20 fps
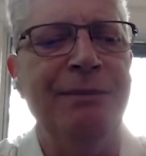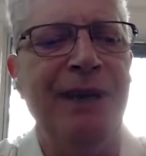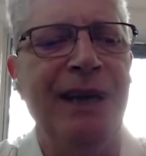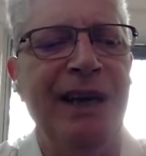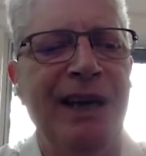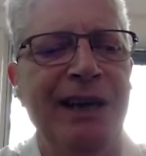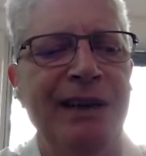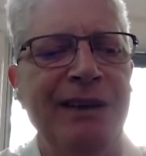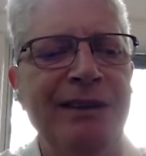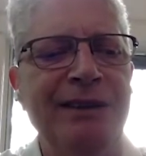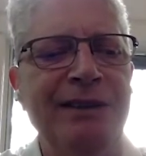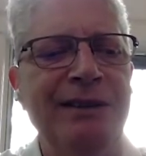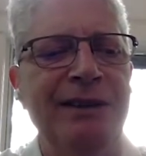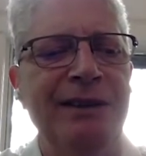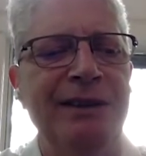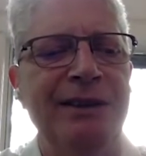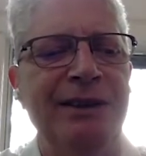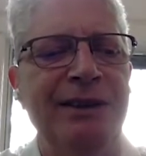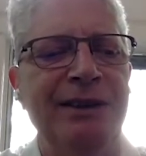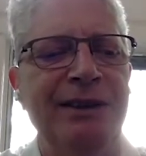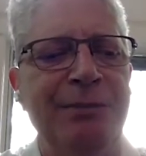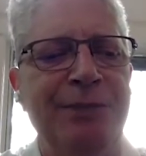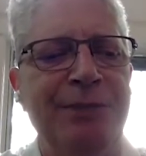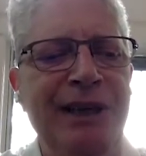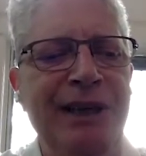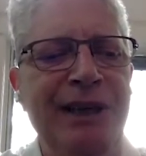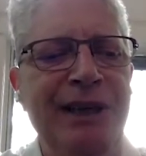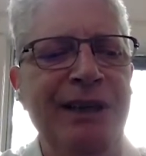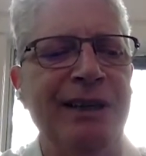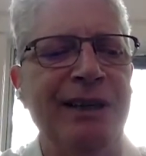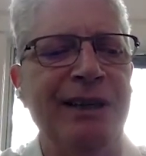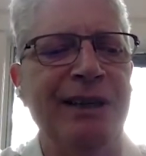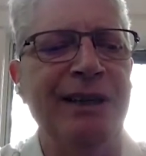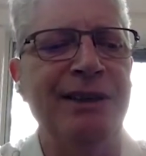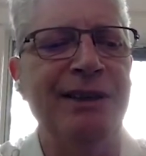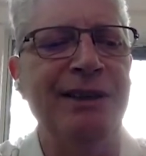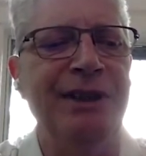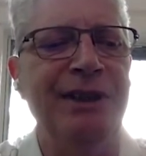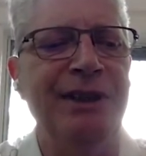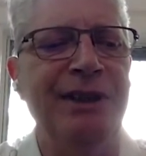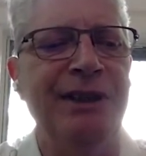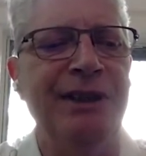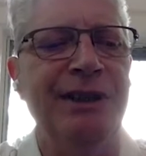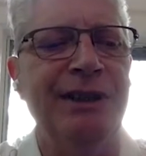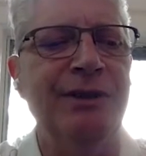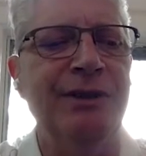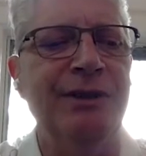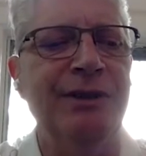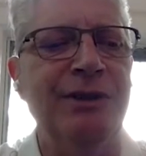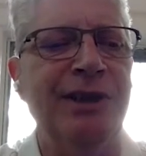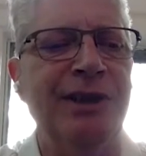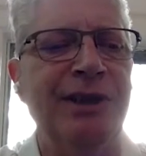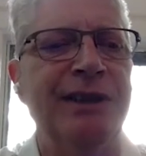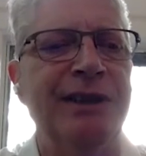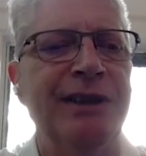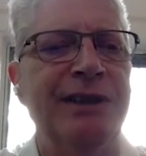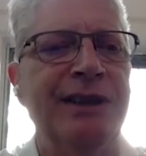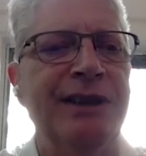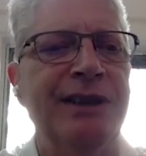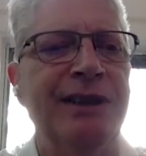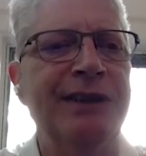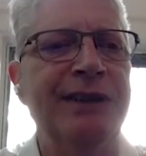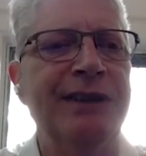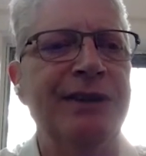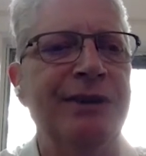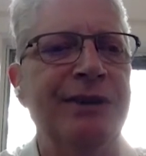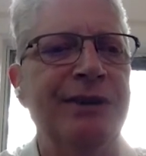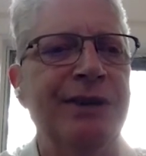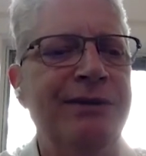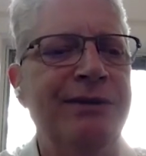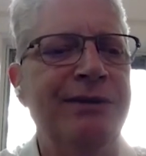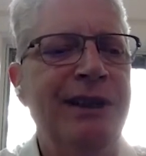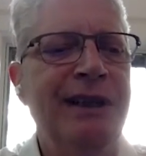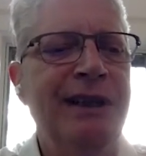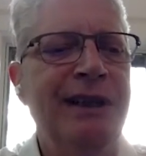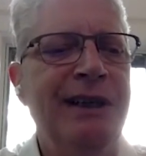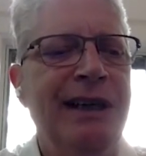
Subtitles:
and the peak activity levels on an actigraph.